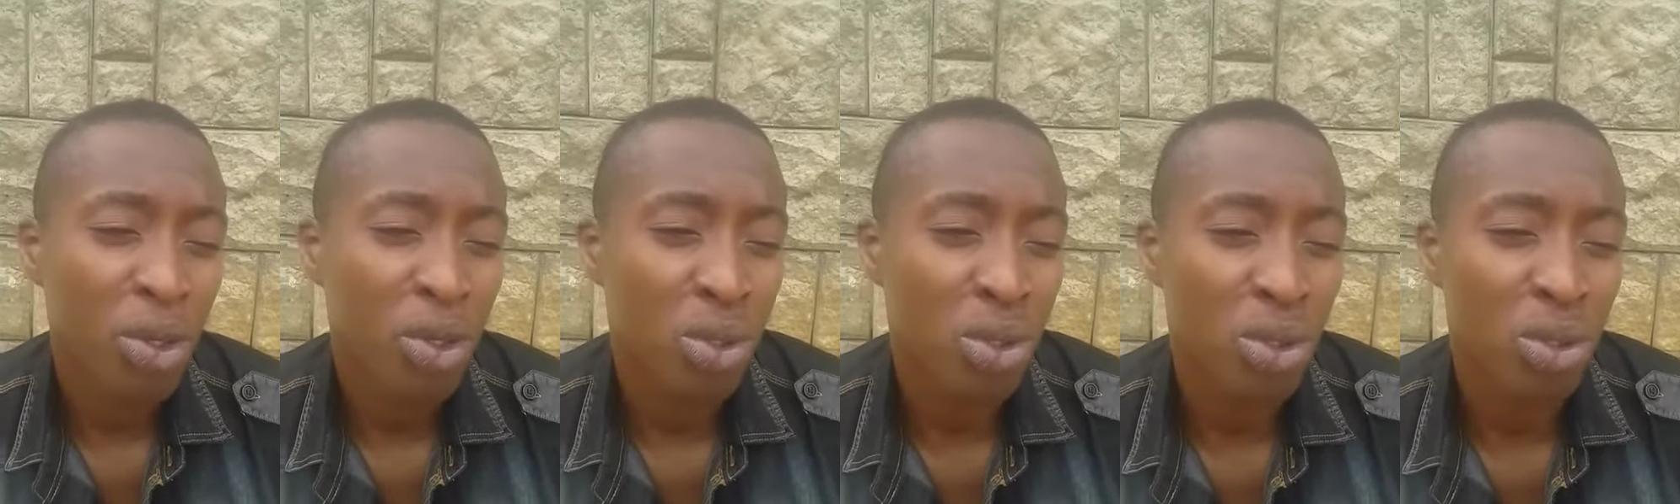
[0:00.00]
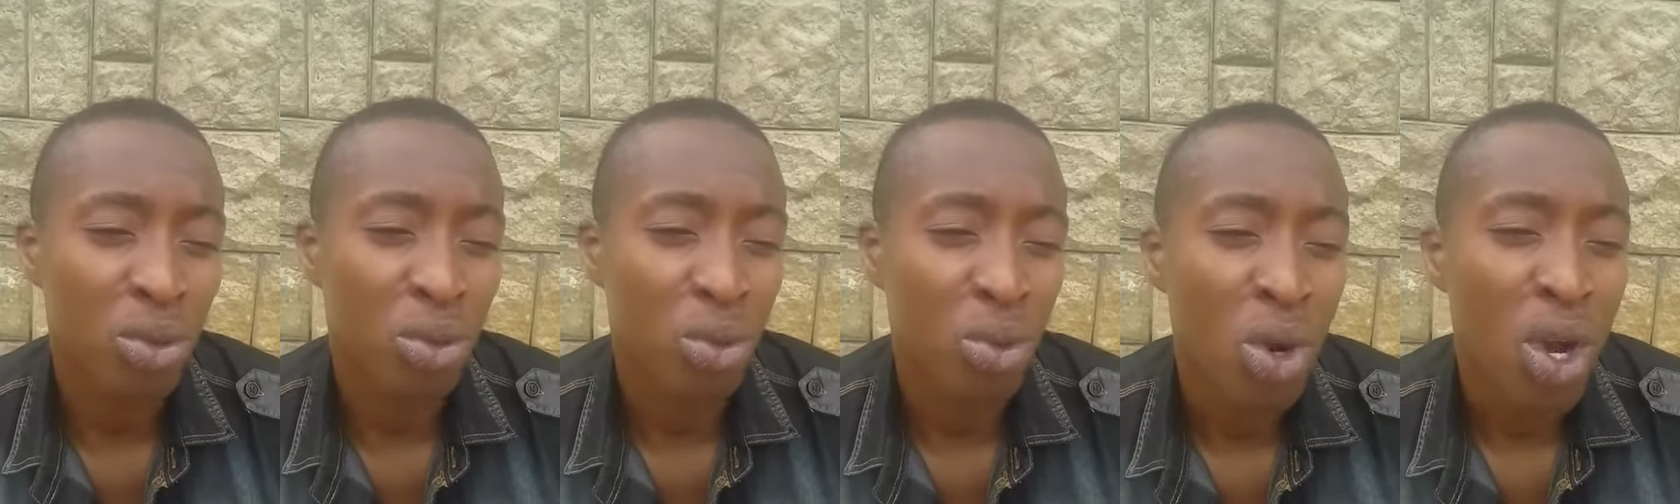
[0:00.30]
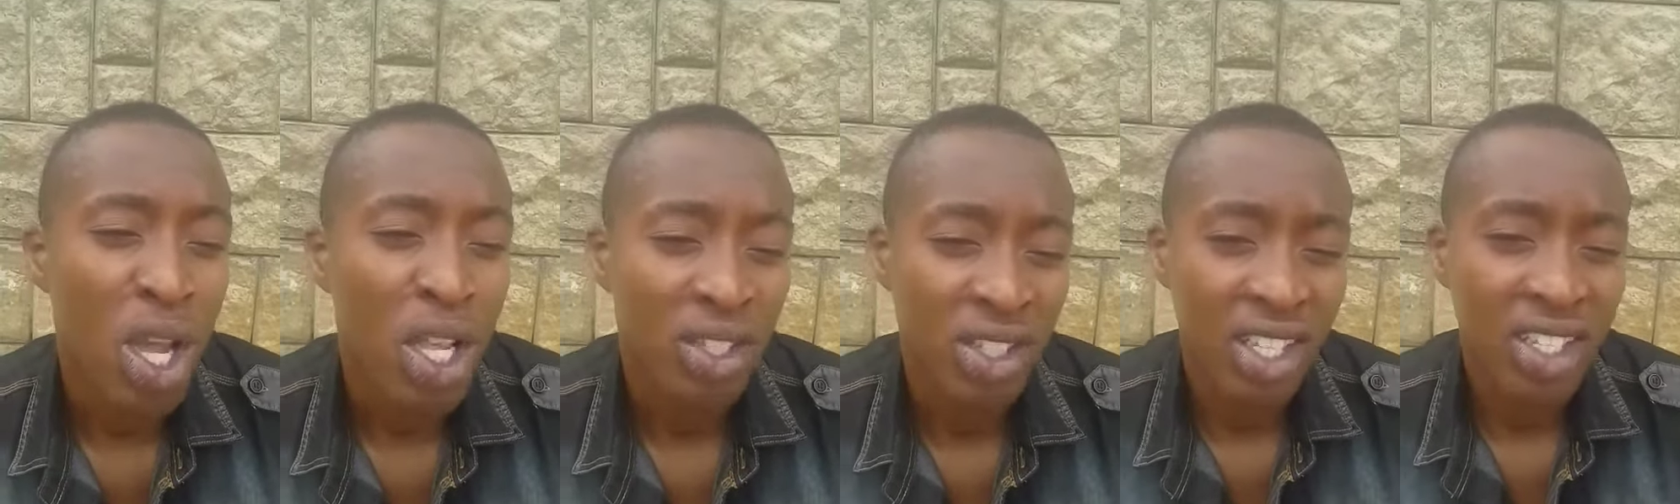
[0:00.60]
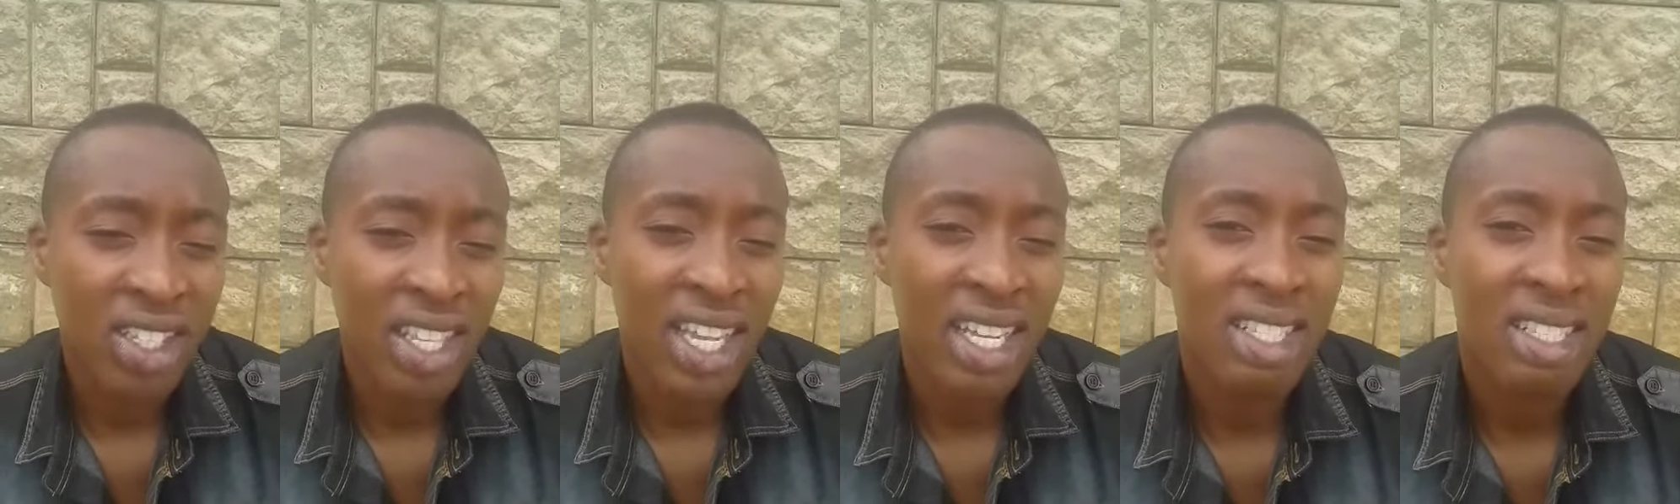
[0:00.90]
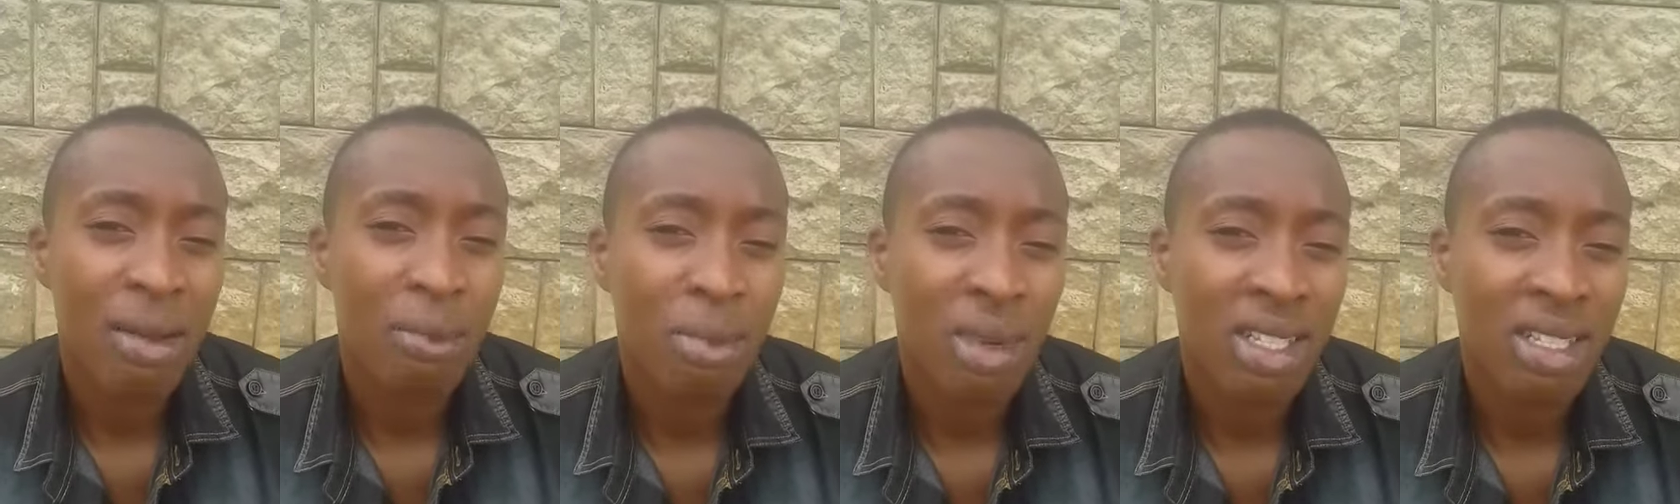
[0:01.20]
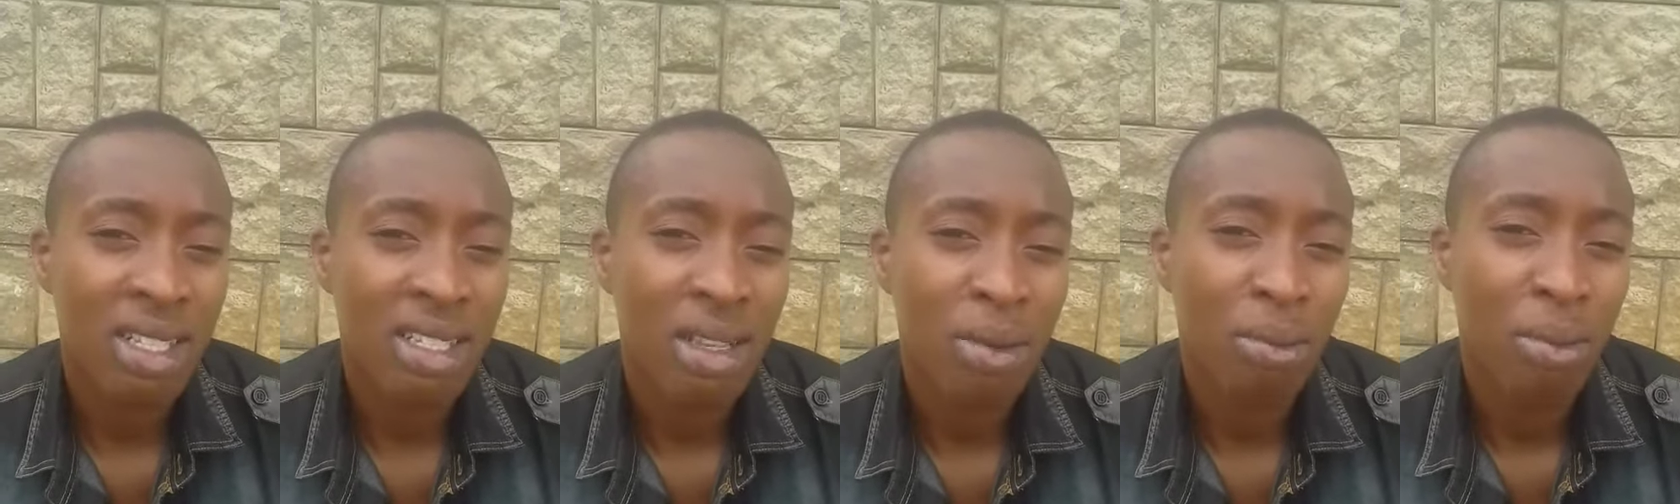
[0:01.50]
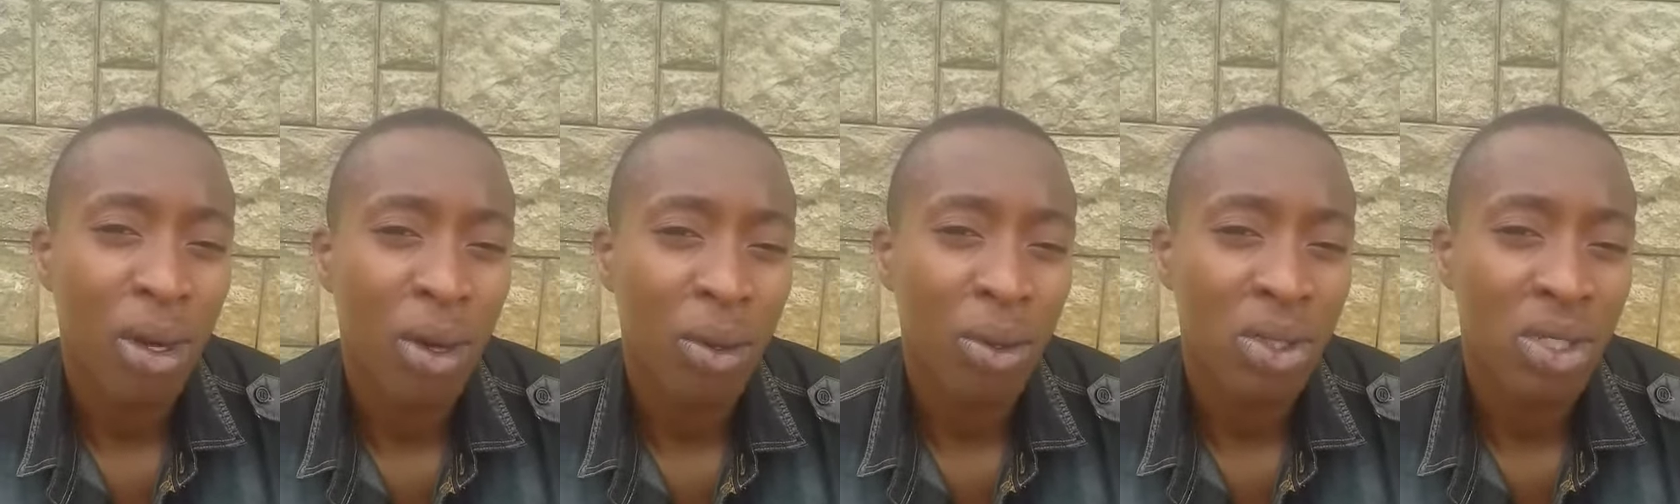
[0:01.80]
used to sensitize the masses
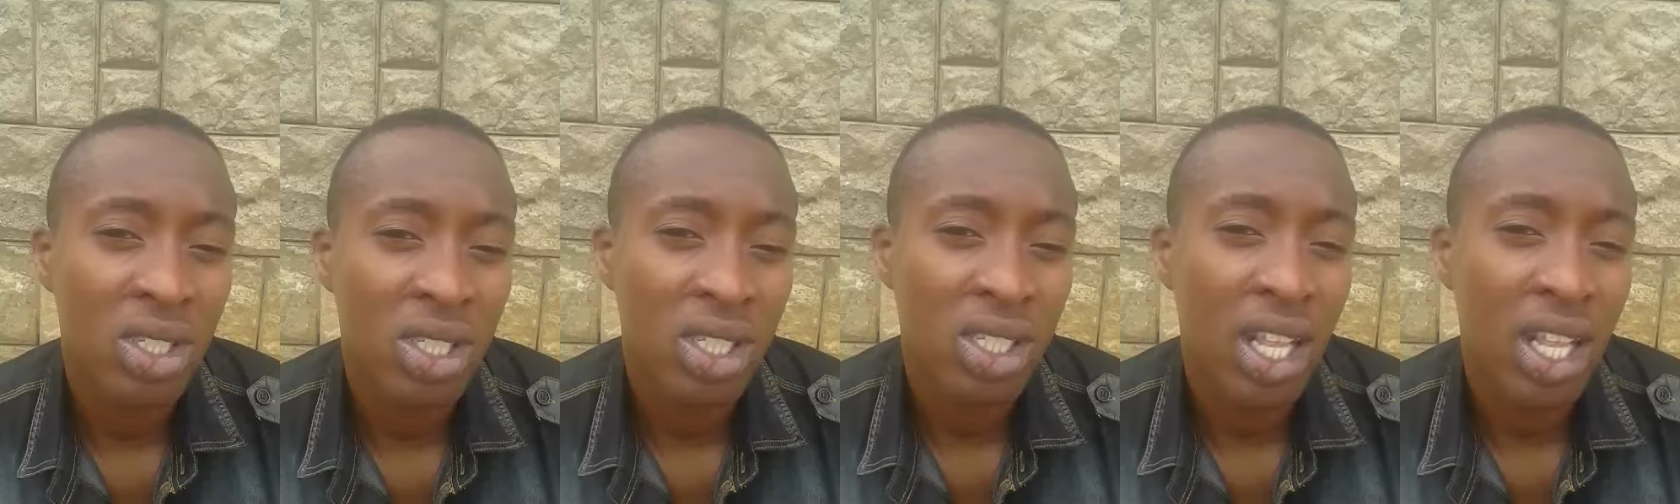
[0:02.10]
about